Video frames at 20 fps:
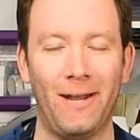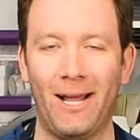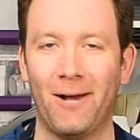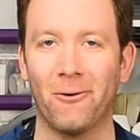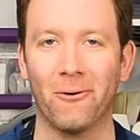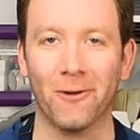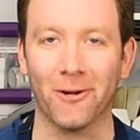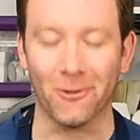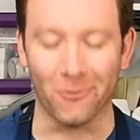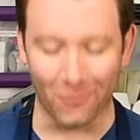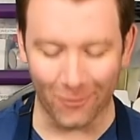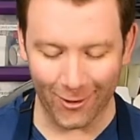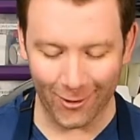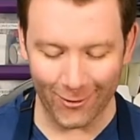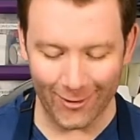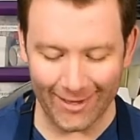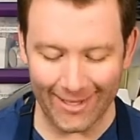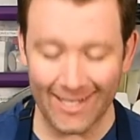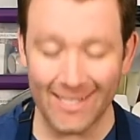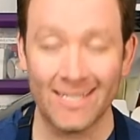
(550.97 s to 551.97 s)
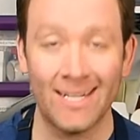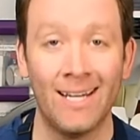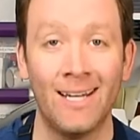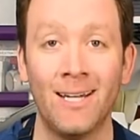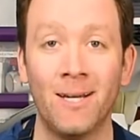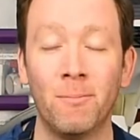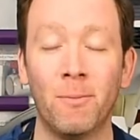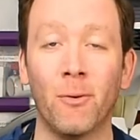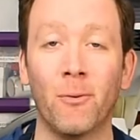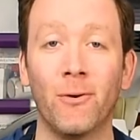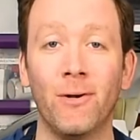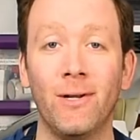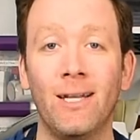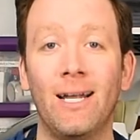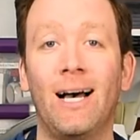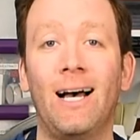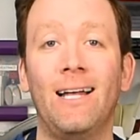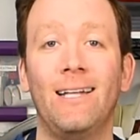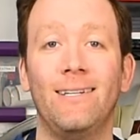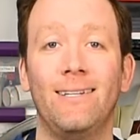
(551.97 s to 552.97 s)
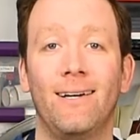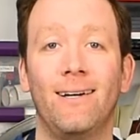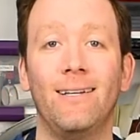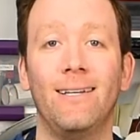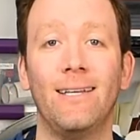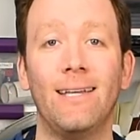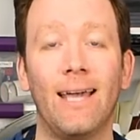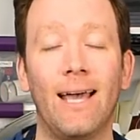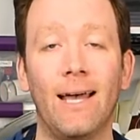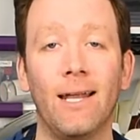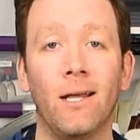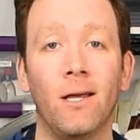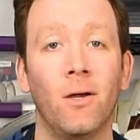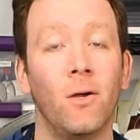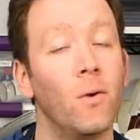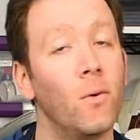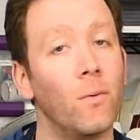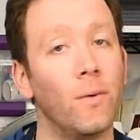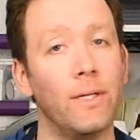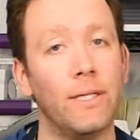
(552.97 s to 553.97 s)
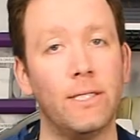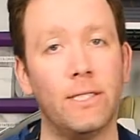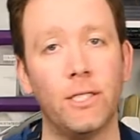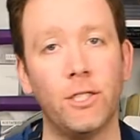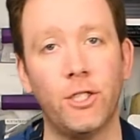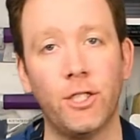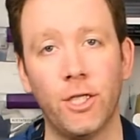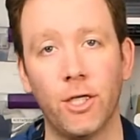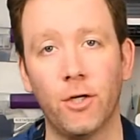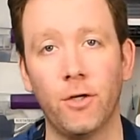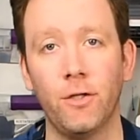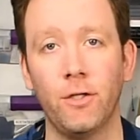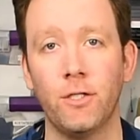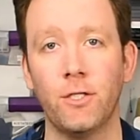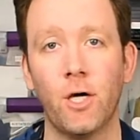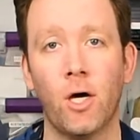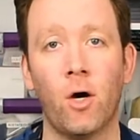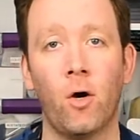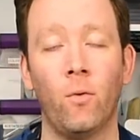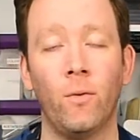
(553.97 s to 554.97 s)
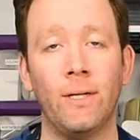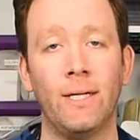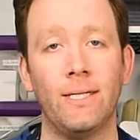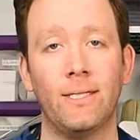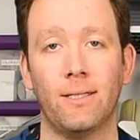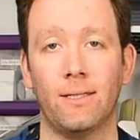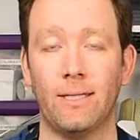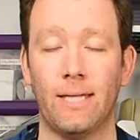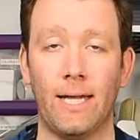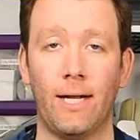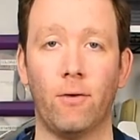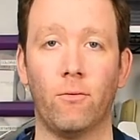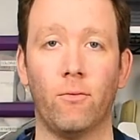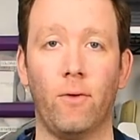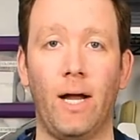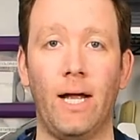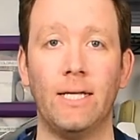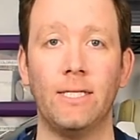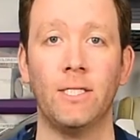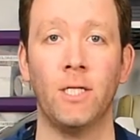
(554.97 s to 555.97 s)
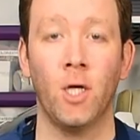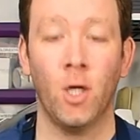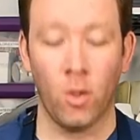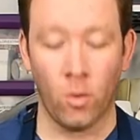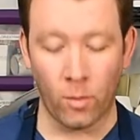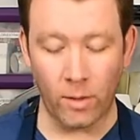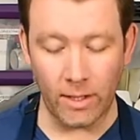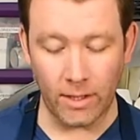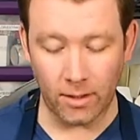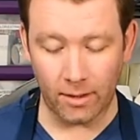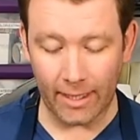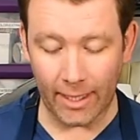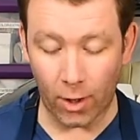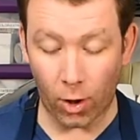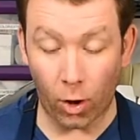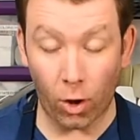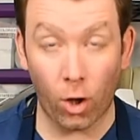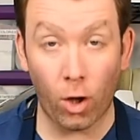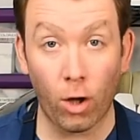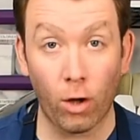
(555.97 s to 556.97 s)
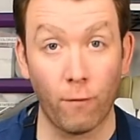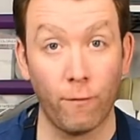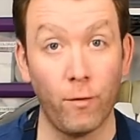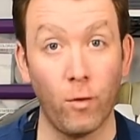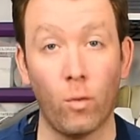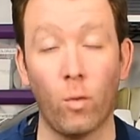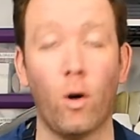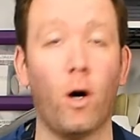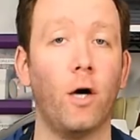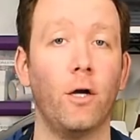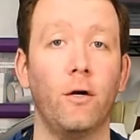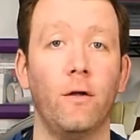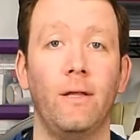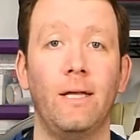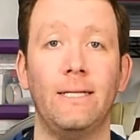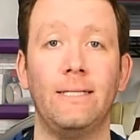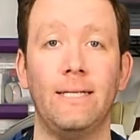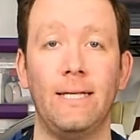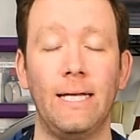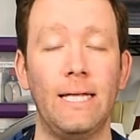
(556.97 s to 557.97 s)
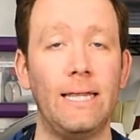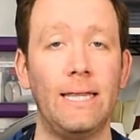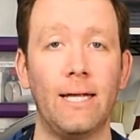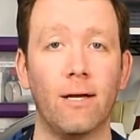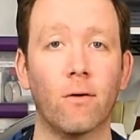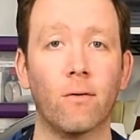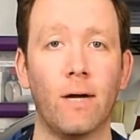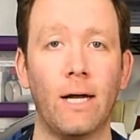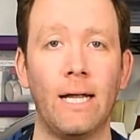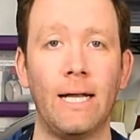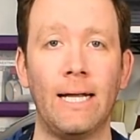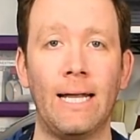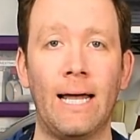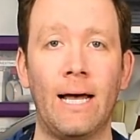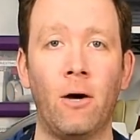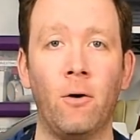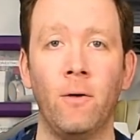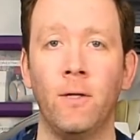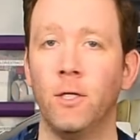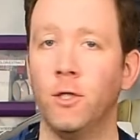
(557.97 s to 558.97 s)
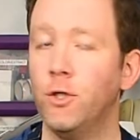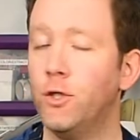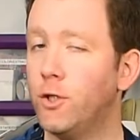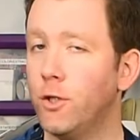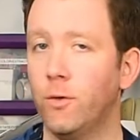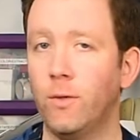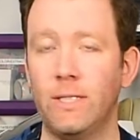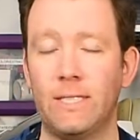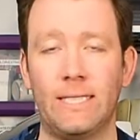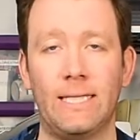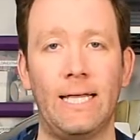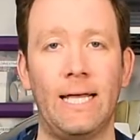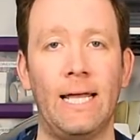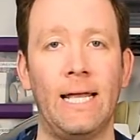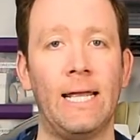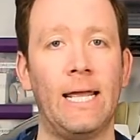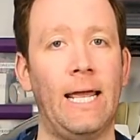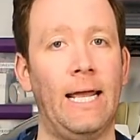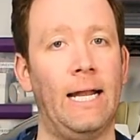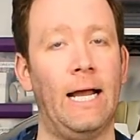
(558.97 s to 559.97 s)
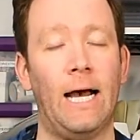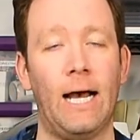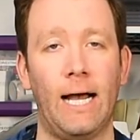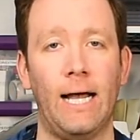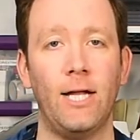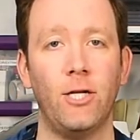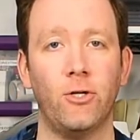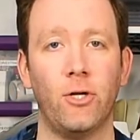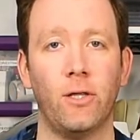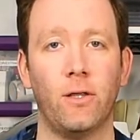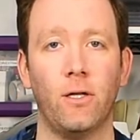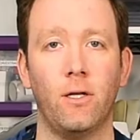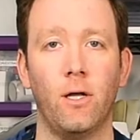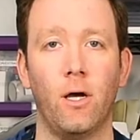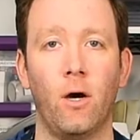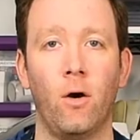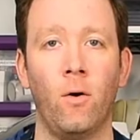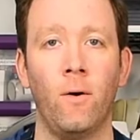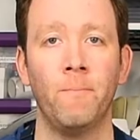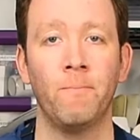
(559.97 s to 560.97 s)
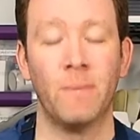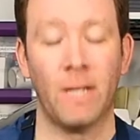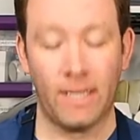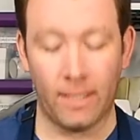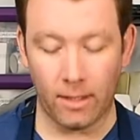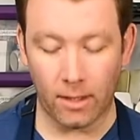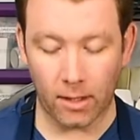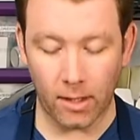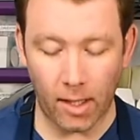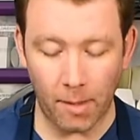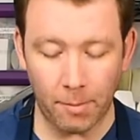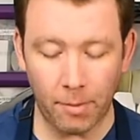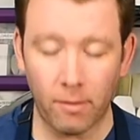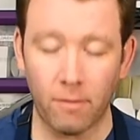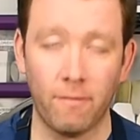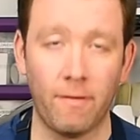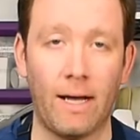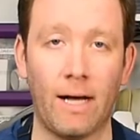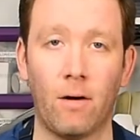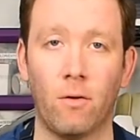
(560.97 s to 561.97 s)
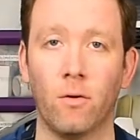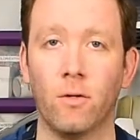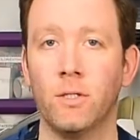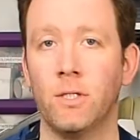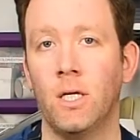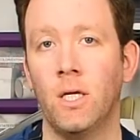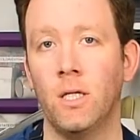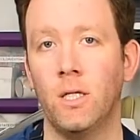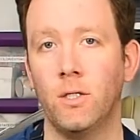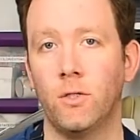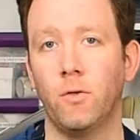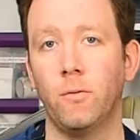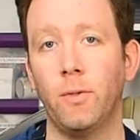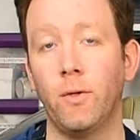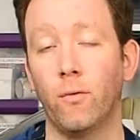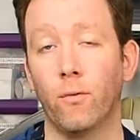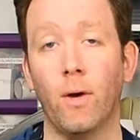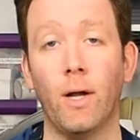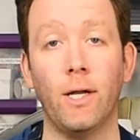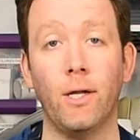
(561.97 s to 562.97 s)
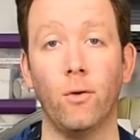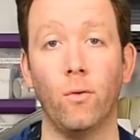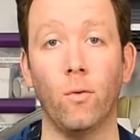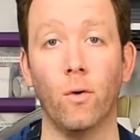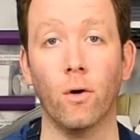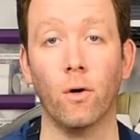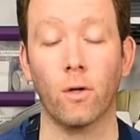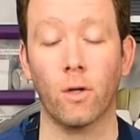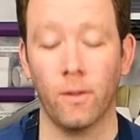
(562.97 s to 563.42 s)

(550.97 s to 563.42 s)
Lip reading: How are we going to work with this? But we're not done yet. We need to chill the dough. We need to let it rest. We need to let all of the water that's in there right now do its thing and hydrate the dough. And in a couple of hours, this will be ready to work.